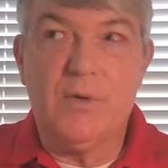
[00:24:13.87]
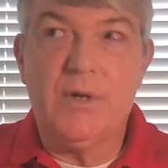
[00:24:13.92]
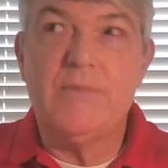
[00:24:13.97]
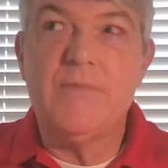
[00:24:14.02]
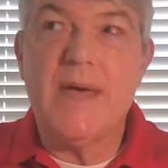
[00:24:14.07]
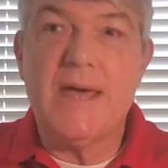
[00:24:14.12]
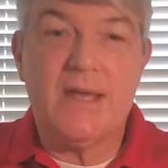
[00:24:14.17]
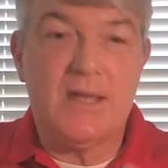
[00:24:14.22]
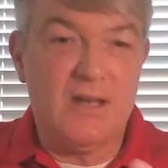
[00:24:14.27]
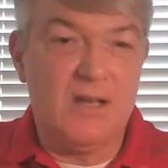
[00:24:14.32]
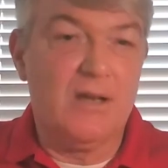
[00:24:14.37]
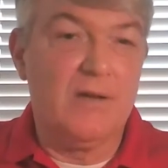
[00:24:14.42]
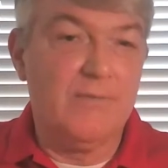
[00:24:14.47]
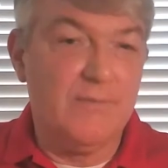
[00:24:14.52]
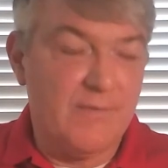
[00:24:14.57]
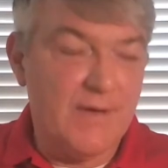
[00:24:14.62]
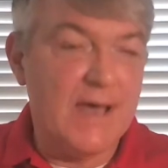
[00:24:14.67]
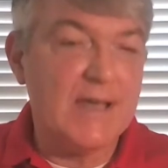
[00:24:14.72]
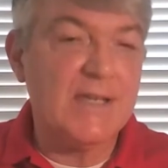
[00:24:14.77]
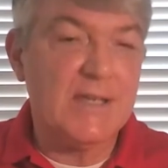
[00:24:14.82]
We make an
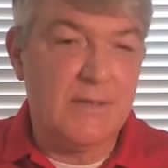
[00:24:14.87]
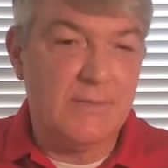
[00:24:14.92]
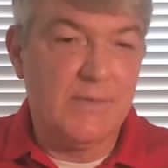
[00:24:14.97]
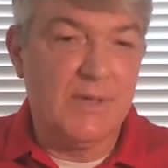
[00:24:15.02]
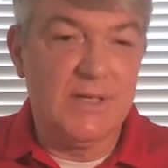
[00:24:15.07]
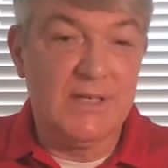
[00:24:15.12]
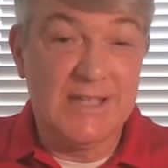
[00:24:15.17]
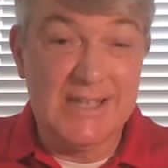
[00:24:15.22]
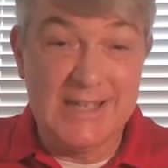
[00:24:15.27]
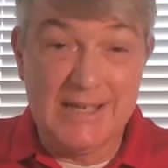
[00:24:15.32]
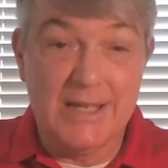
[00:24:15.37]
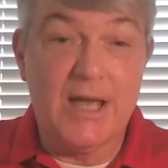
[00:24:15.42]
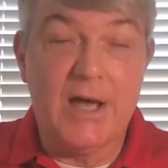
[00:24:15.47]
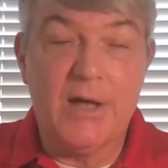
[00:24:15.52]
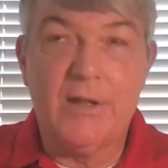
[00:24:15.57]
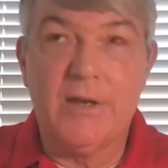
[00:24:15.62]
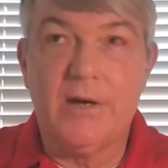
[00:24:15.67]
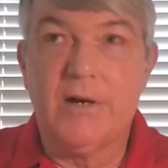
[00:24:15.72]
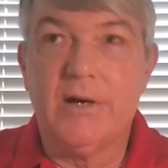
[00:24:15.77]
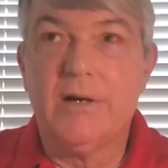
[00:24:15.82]
investment
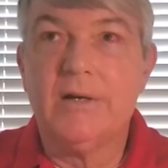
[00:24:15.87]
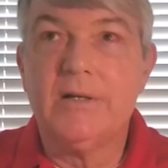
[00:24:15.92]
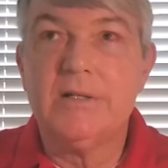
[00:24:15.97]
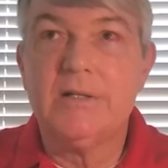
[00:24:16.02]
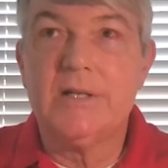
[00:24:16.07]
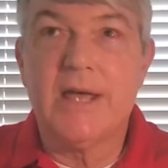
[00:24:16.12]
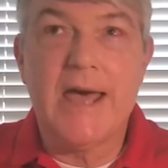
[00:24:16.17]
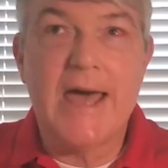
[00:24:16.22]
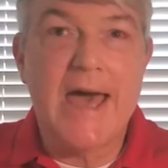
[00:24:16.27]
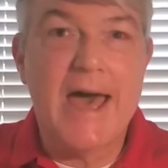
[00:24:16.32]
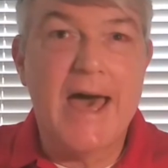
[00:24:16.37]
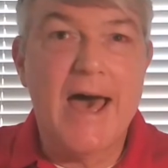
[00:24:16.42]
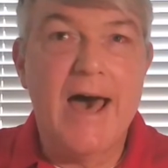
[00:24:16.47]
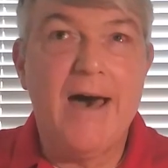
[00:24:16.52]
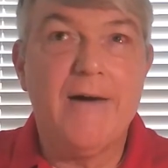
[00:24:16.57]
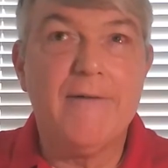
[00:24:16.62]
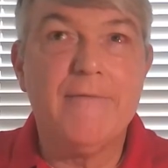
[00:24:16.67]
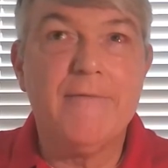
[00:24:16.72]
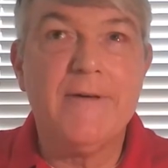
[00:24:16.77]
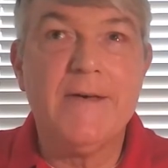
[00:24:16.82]
together to
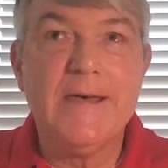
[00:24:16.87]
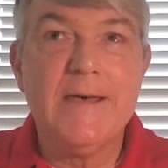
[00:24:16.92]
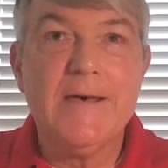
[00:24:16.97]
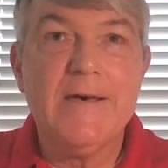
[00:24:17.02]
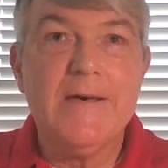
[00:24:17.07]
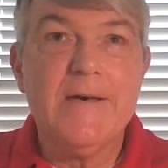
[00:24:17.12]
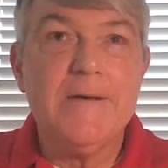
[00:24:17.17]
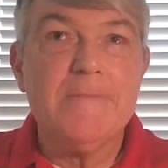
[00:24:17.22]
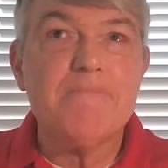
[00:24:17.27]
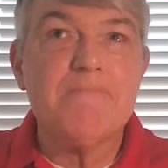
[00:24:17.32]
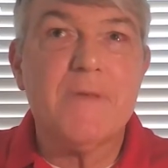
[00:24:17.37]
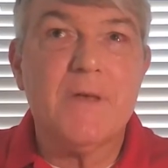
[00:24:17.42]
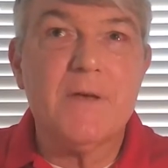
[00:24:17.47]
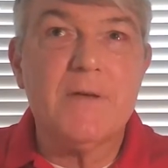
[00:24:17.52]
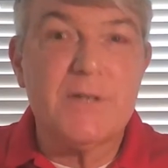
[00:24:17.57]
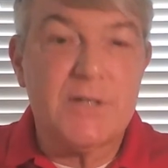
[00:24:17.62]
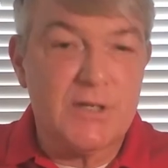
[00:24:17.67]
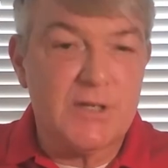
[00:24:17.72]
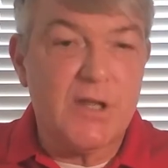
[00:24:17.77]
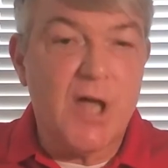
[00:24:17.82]
have
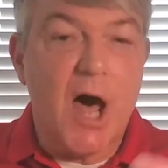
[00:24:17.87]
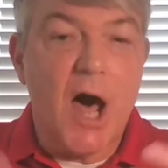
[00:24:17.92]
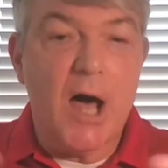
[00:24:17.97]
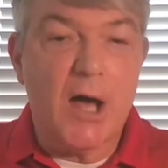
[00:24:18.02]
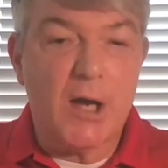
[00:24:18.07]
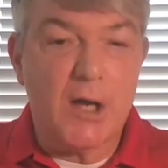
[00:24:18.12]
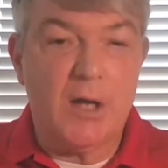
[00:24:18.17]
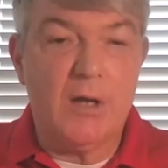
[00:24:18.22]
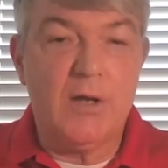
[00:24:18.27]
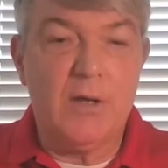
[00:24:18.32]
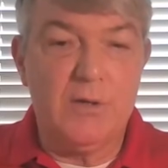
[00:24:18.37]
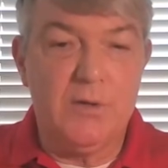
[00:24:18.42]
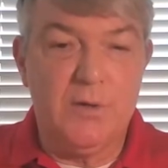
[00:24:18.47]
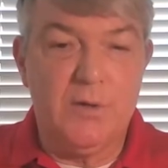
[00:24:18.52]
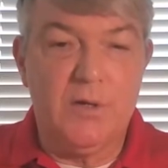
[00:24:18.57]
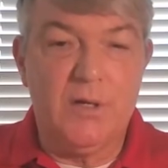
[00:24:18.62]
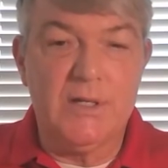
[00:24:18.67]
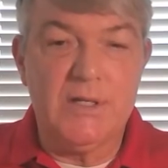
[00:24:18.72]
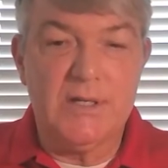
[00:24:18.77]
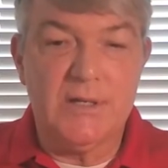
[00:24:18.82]
stock
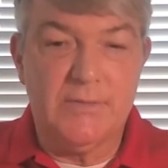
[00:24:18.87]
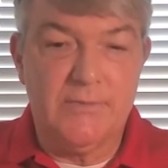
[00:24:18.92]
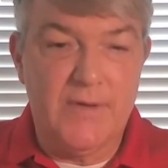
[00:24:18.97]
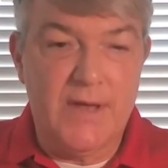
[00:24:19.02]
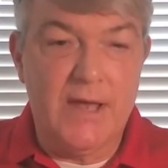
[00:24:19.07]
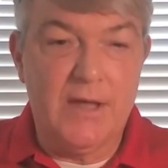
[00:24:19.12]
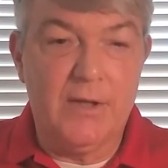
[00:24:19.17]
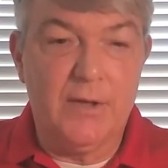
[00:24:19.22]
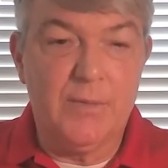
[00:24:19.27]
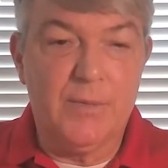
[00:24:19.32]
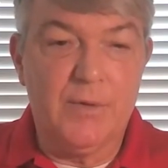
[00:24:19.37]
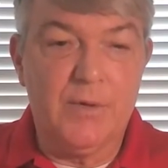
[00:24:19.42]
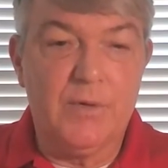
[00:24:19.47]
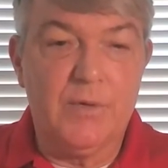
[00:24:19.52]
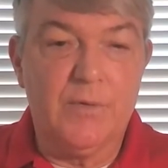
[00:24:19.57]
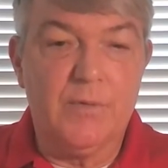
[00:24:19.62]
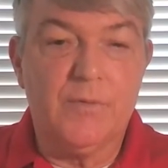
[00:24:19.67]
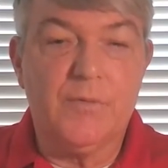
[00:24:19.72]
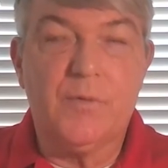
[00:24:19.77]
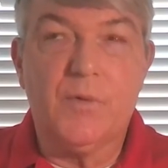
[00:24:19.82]
units
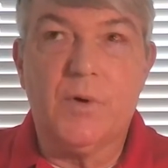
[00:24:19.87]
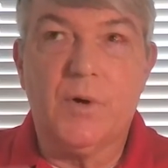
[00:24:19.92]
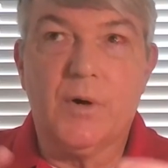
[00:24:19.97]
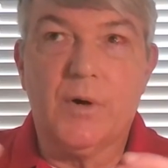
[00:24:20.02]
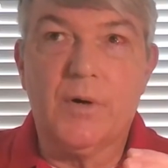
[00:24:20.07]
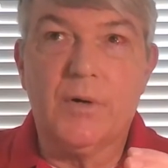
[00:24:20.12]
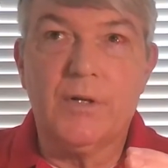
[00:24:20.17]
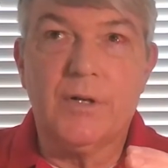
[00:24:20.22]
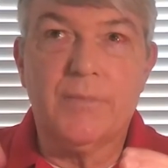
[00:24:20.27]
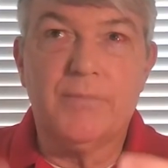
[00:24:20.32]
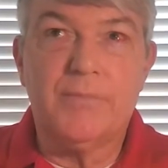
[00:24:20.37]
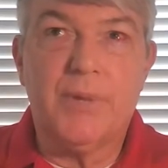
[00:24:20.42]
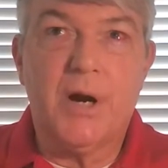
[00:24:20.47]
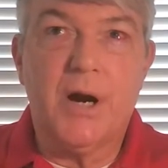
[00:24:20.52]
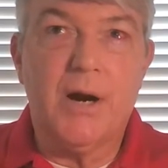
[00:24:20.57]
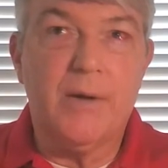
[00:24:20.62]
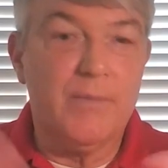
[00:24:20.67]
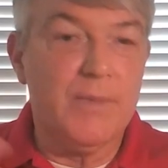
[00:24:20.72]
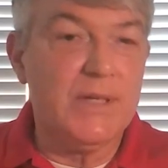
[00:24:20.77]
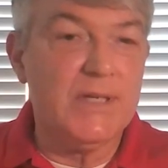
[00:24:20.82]
available for
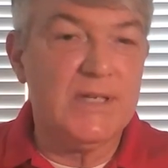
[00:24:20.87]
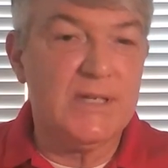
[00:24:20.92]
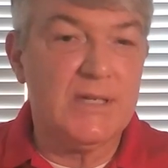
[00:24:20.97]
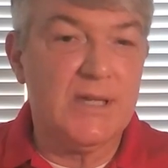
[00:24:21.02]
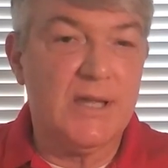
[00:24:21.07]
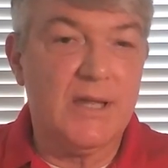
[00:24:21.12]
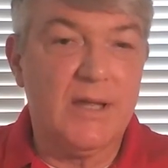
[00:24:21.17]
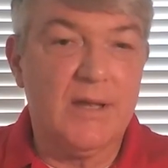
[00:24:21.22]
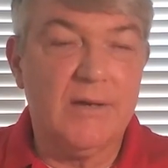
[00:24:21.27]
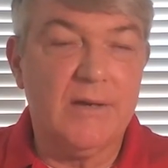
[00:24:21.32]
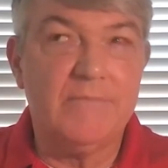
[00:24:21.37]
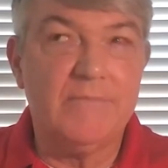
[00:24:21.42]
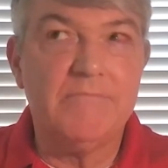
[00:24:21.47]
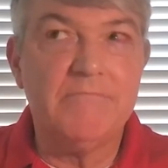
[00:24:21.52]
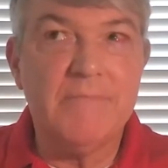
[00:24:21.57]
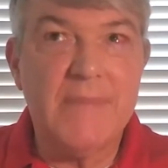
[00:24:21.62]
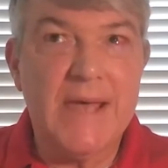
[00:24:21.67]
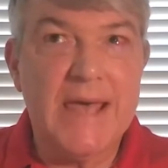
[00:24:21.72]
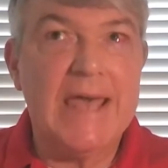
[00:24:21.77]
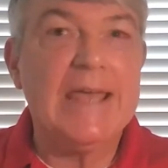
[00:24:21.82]
departments that
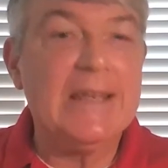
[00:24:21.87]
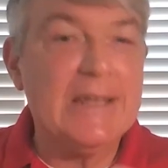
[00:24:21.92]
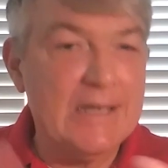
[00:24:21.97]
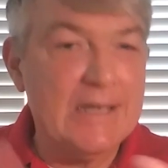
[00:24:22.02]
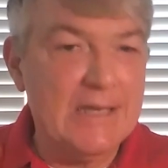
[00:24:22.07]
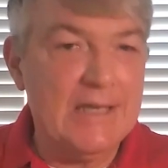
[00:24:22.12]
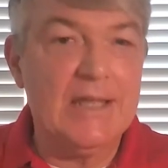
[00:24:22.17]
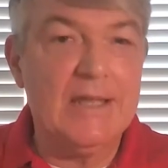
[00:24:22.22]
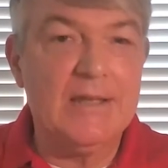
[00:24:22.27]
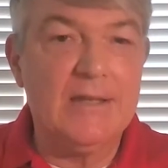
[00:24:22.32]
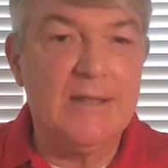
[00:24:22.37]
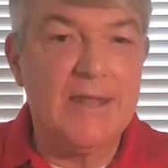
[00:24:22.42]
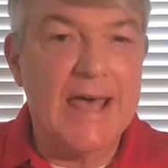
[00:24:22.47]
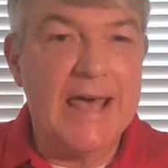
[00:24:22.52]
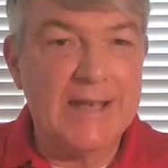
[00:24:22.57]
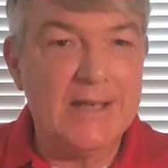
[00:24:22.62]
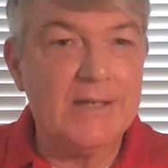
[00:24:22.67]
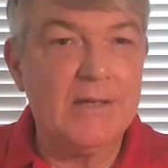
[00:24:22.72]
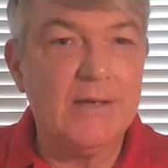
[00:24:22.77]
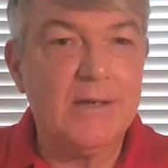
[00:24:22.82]
may need
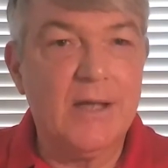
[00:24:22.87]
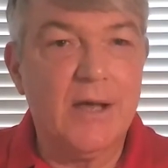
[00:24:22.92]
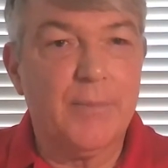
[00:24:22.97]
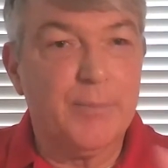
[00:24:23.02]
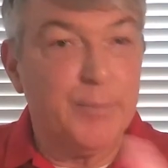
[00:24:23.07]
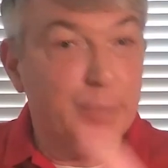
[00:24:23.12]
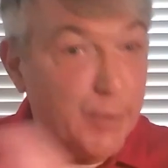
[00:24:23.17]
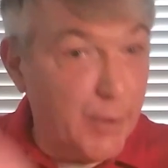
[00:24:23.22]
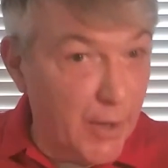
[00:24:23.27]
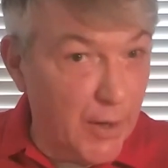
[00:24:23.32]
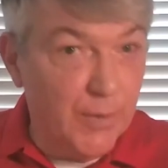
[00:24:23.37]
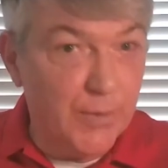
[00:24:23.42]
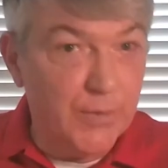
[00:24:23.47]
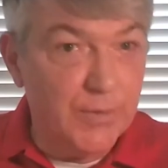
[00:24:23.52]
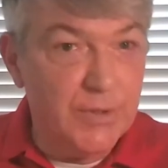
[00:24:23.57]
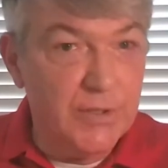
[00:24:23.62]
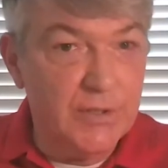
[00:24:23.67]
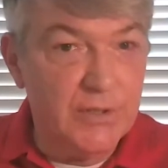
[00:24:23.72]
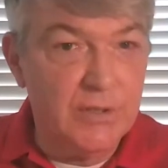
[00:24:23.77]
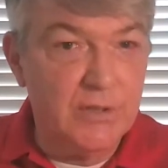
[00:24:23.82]
that
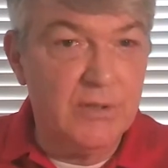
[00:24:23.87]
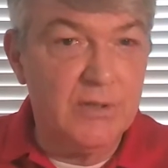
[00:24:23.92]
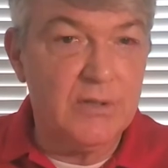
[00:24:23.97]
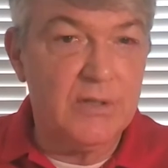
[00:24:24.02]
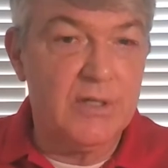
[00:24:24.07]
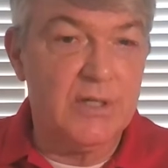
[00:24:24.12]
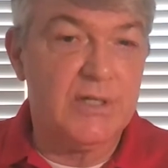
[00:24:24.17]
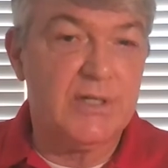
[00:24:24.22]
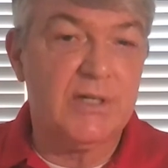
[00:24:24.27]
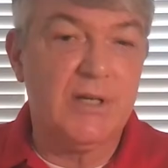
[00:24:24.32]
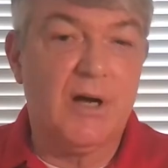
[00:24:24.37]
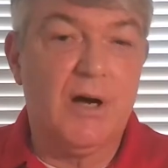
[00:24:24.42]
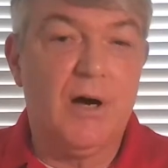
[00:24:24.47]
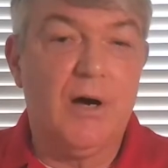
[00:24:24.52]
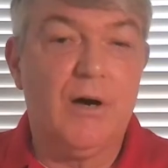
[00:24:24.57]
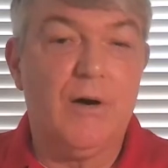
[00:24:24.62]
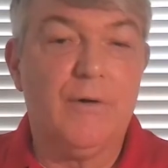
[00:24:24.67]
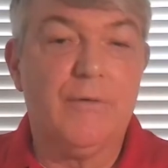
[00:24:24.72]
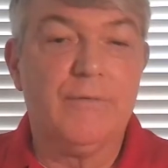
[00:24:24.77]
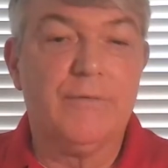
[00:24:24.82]
approach to
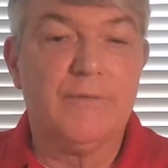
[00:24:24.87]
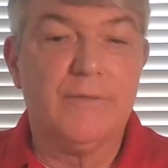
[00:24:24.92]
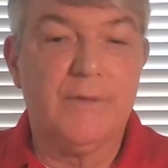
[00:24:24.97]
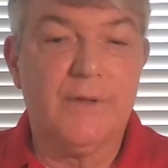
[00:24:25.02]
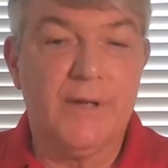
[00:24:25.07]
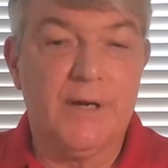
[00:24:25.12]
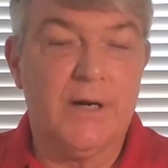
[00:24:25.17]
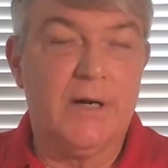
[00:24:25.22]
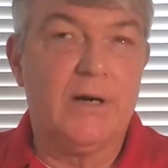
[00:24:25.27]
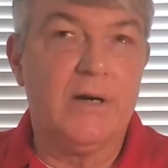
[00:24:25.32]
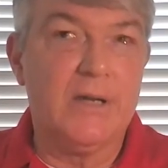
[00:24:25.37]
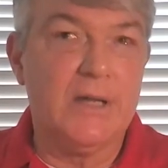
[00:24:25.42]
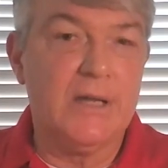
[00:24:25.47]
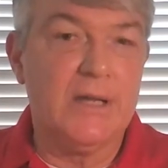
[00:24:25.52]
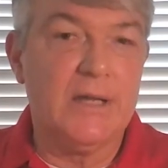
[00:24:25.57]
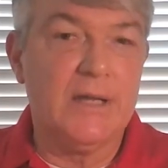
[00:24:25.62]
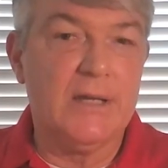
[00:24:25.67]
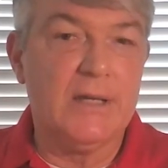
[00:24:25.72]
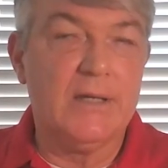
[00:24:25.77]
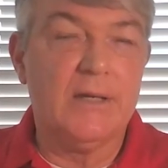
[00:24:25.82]
solve their
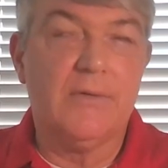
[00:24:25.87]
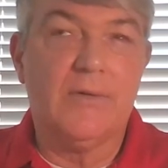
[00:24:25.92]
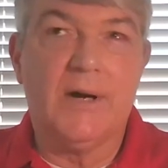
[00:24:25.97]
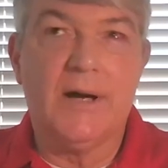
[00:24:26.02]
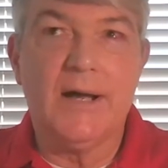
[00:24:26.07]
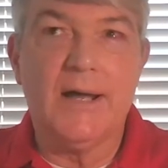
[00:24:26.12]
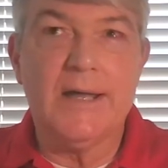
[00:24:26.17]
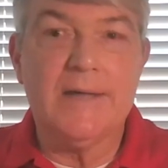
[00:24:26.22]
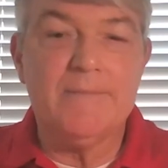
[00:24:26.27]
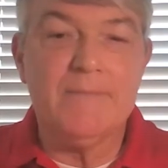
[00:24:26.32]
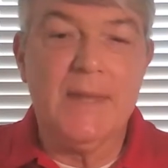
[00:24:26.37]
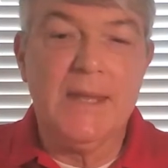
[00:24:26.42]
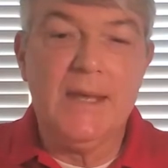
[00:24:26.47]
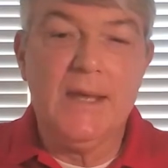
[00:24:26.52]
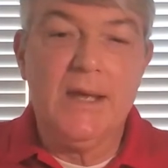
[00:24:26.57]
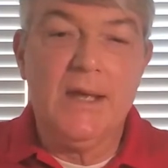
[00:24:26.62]
need, right?